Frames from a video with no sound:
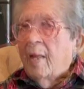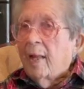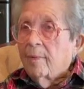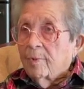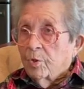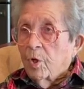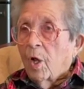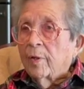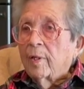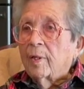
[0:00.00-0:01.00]
It was
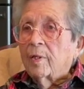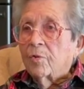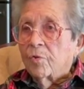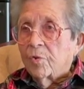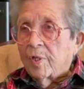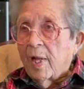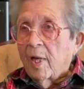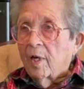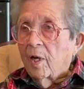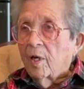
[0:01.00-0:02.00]
on the state